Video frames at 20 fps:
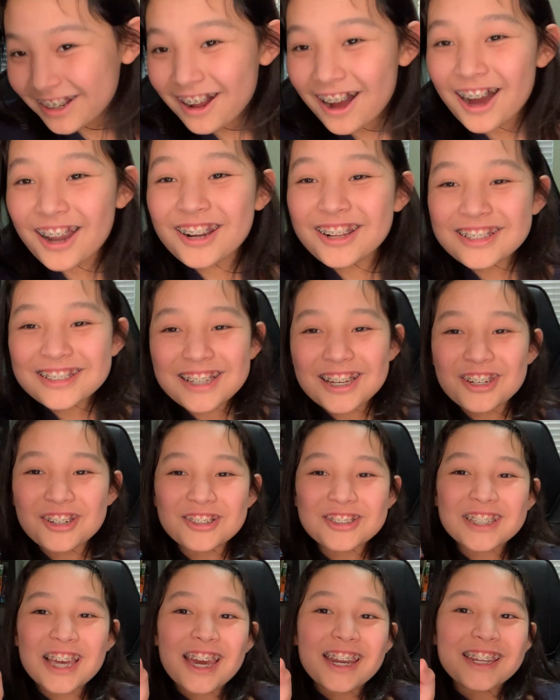on his
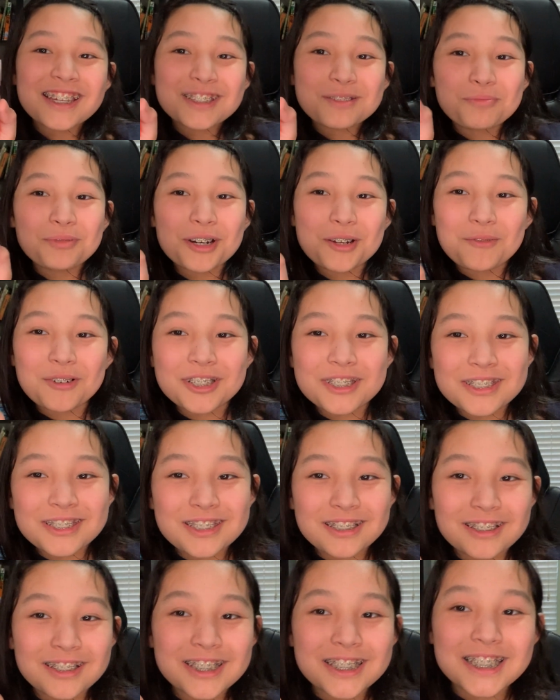underside, he's pretty much
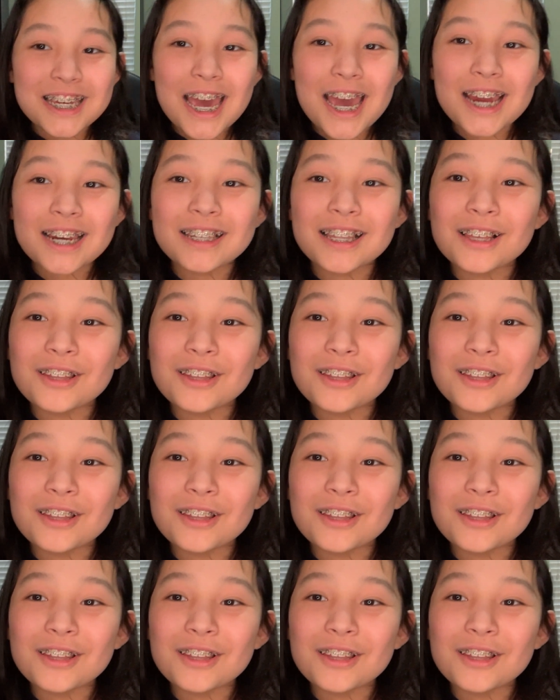still intact.